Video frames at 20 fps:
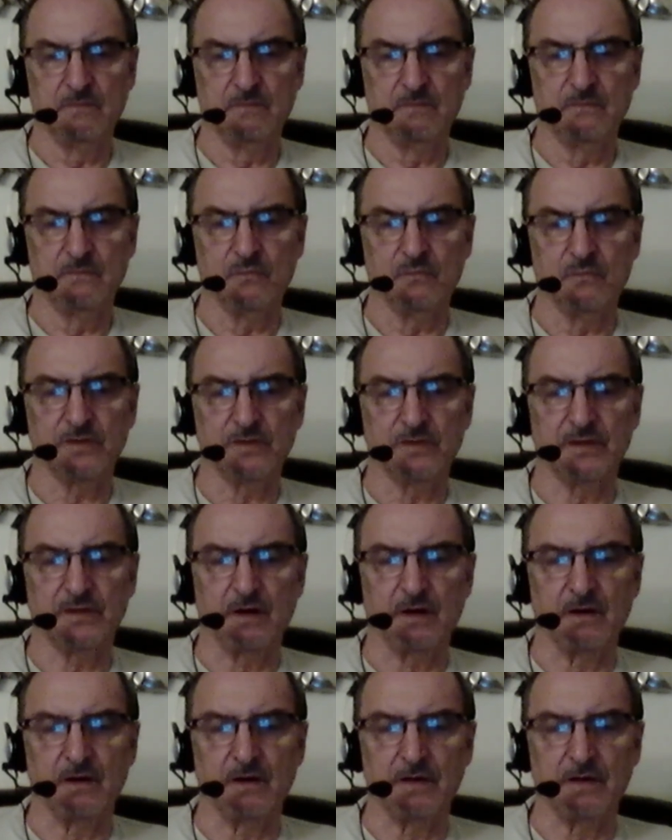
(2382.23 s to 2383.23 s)
What they
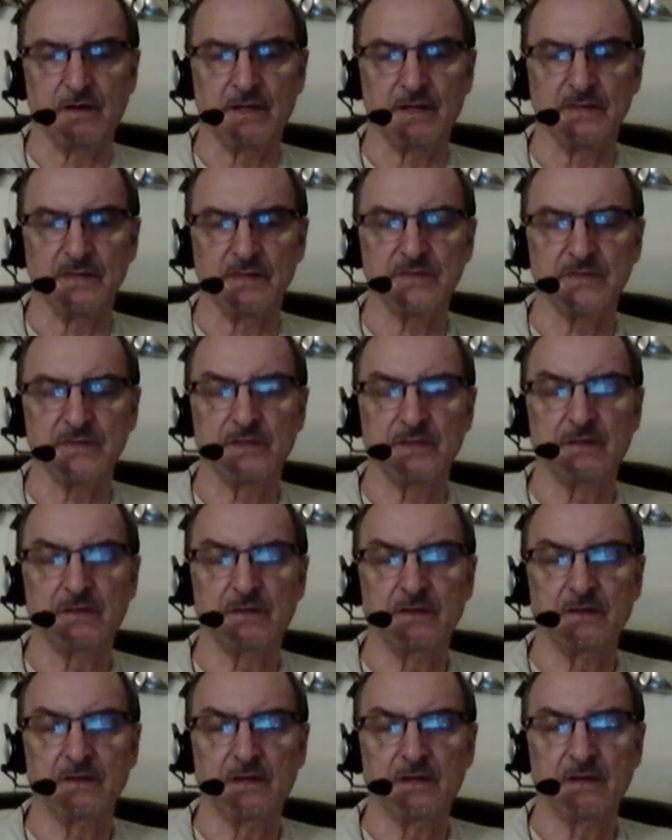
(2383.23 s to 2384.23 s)
are is
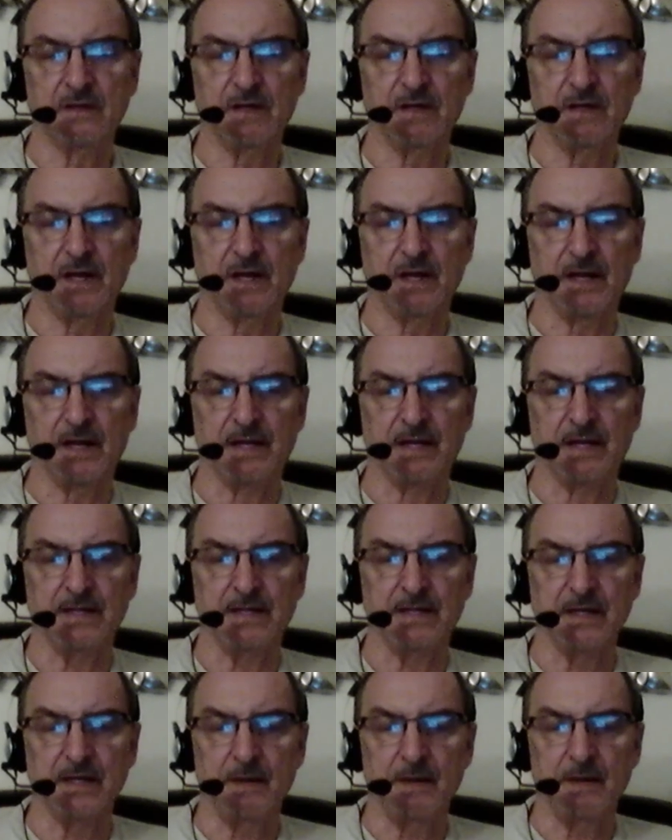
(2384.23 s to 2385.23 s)
a
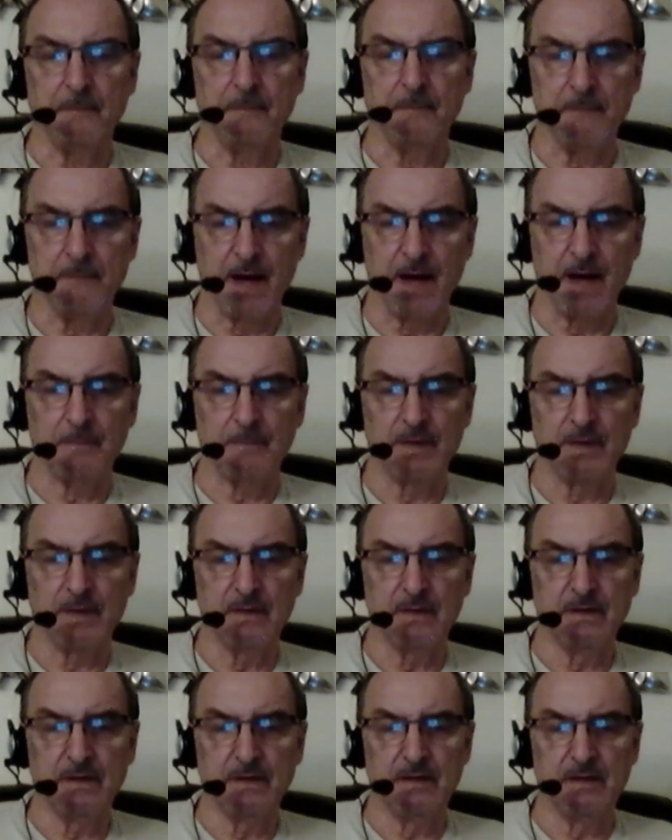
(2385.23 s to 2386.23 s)
map
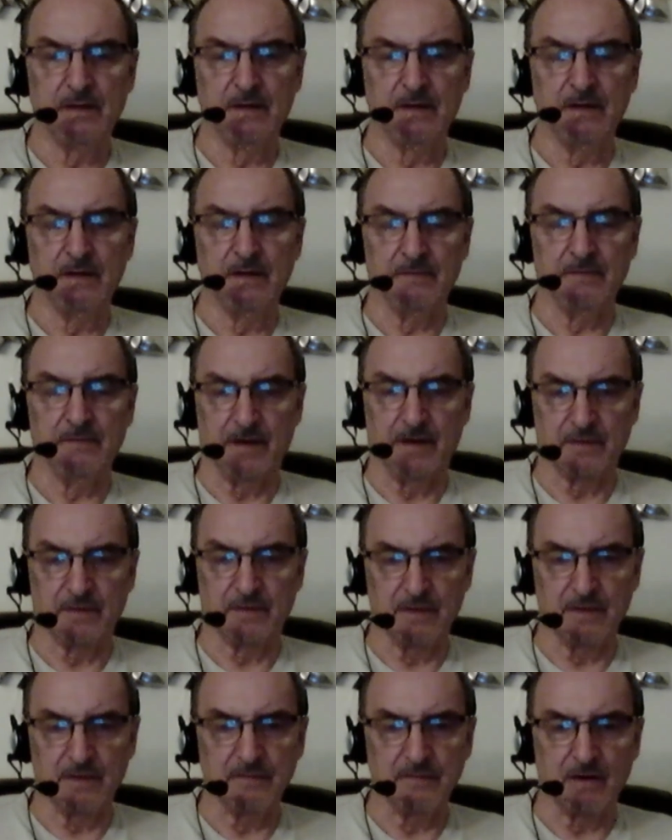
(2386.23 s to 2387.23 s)
of how to
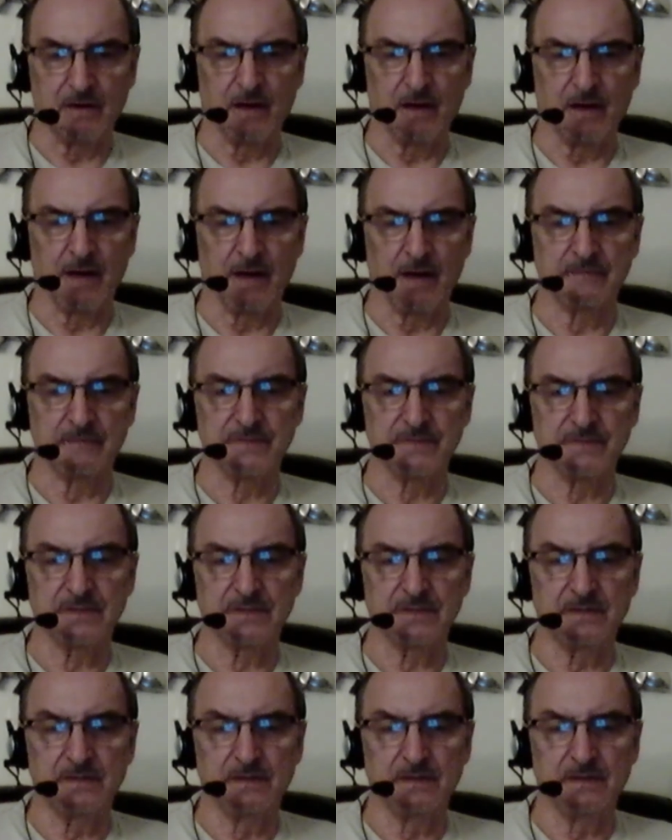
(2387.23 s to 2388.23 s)
live our lives
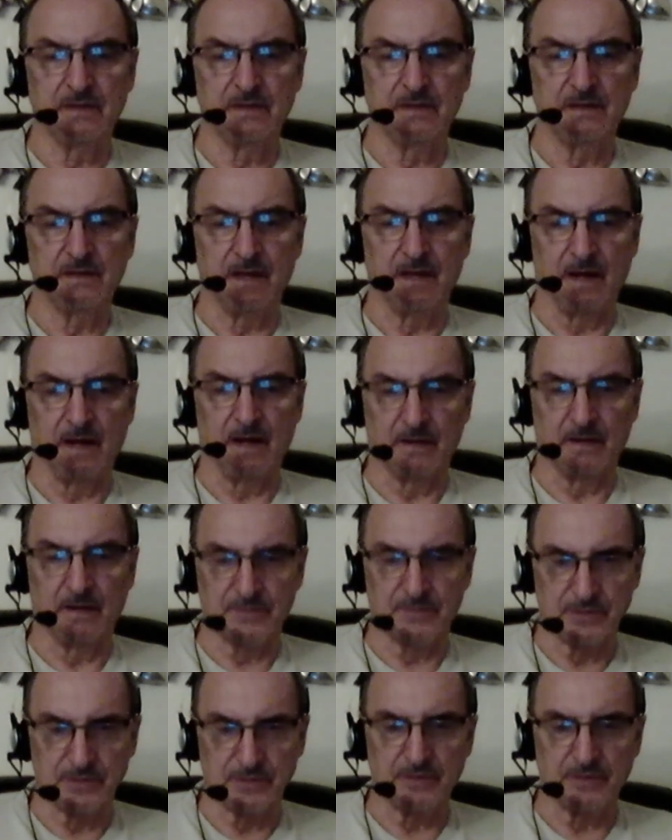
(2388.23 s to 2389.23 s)
and how to
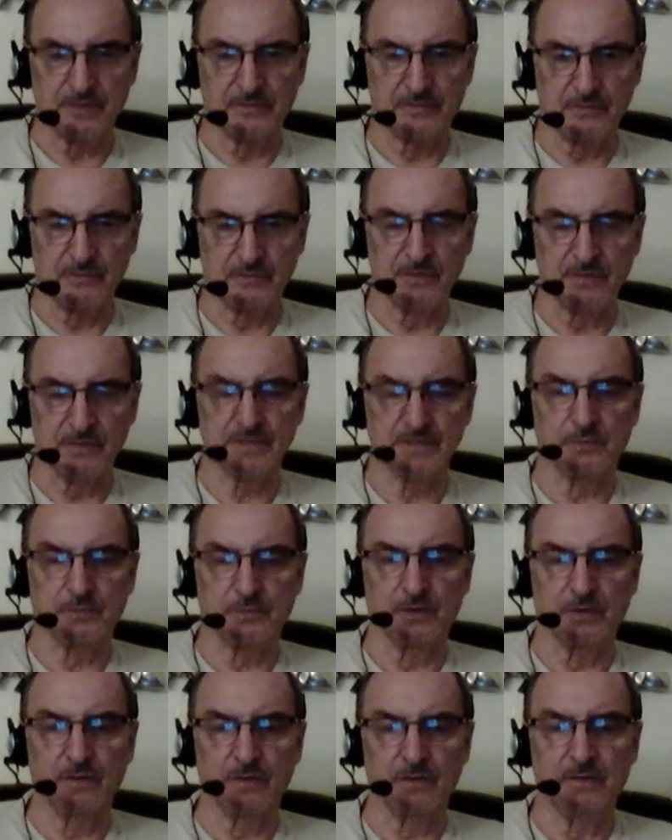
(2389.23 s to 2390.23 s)
journey through this
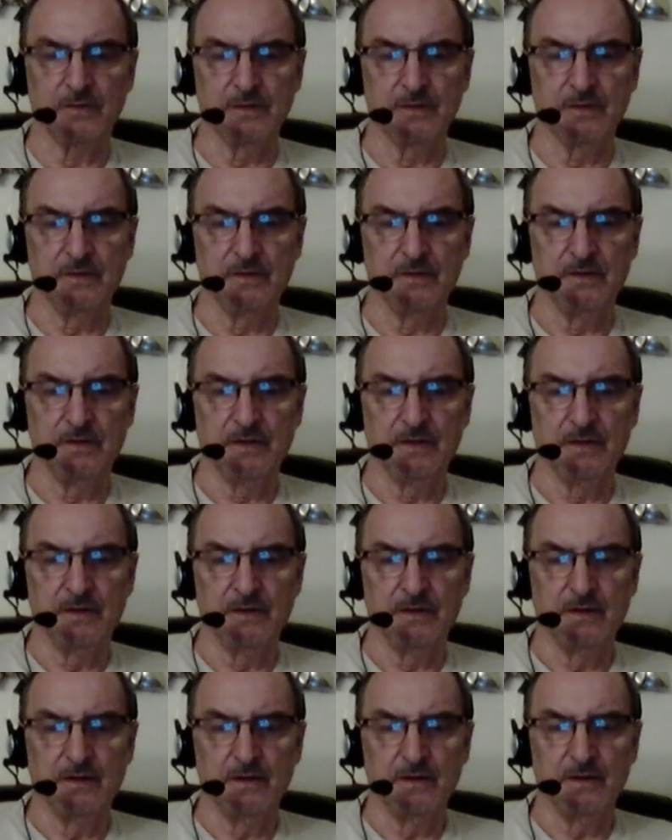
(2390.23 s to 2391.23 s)
world
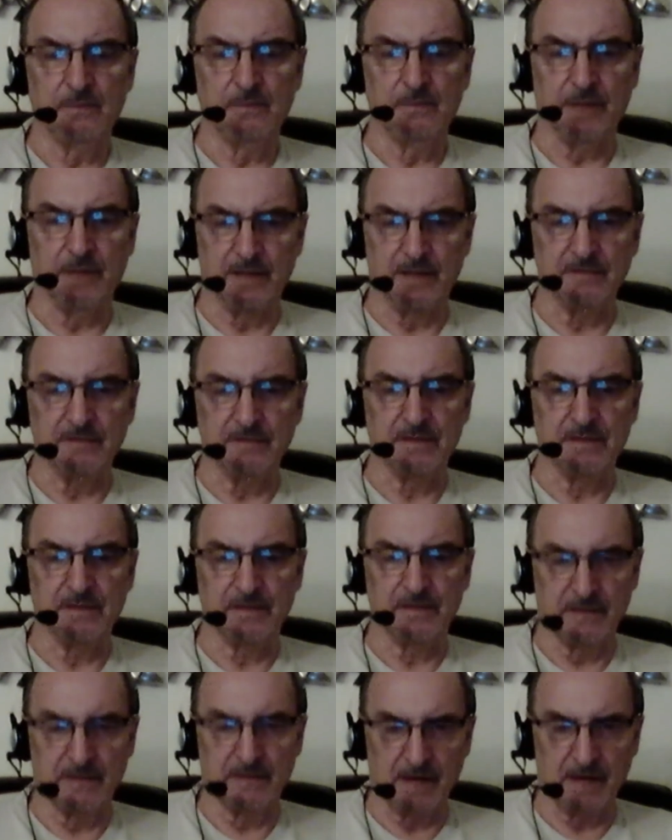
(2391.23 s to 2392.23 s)
by living
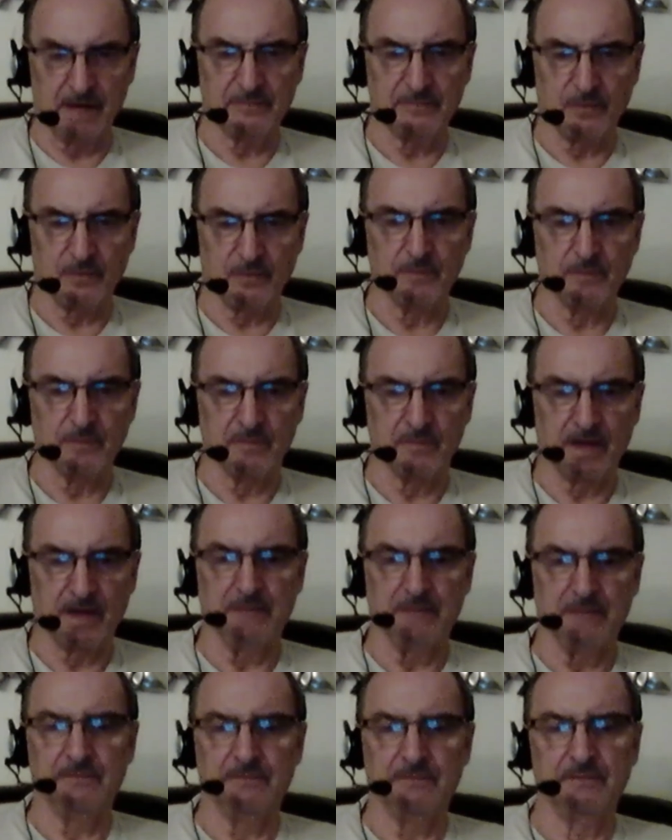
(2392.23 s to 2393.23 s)
that form of
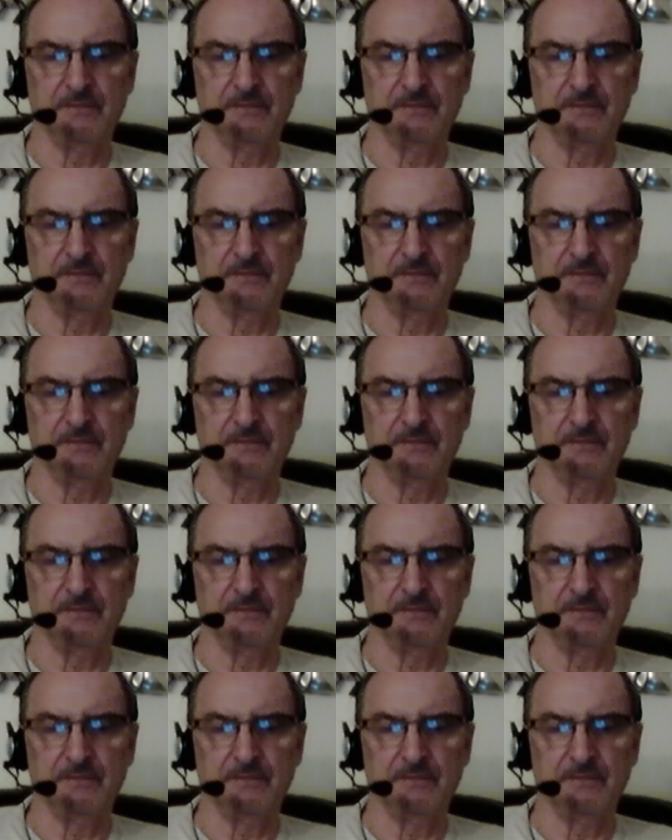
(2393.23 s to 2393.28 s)
life.